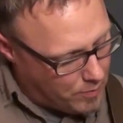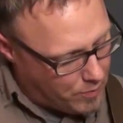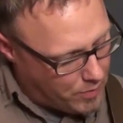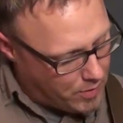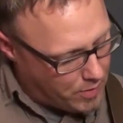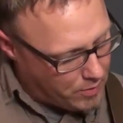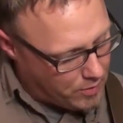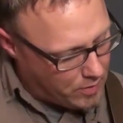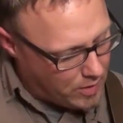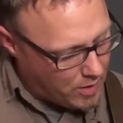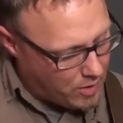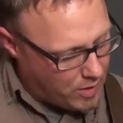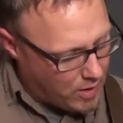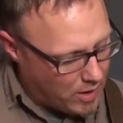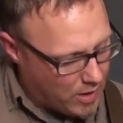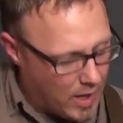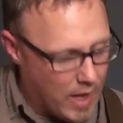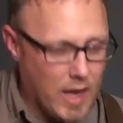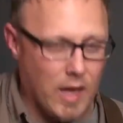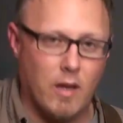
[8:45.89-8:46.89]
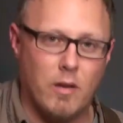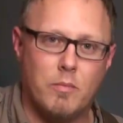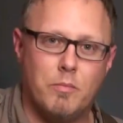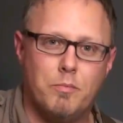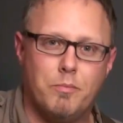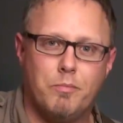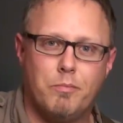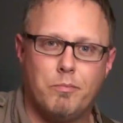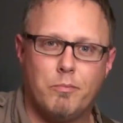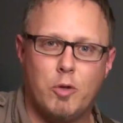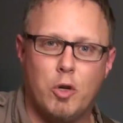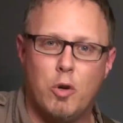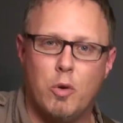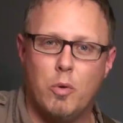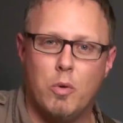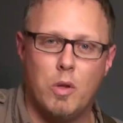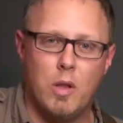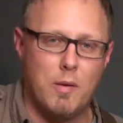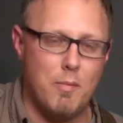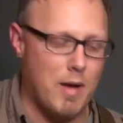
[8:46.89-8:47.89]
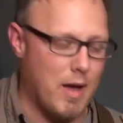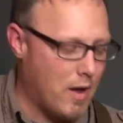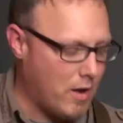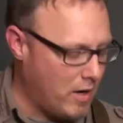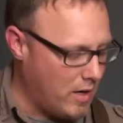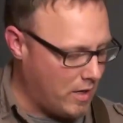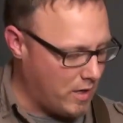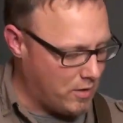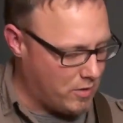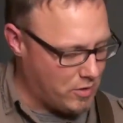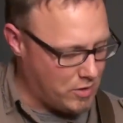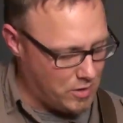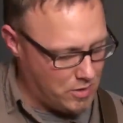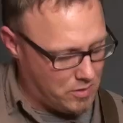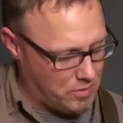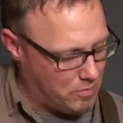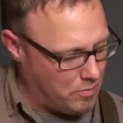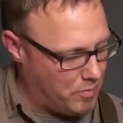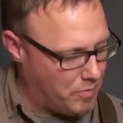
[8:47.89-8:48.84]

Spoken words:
There's nothing like cool about it. It's just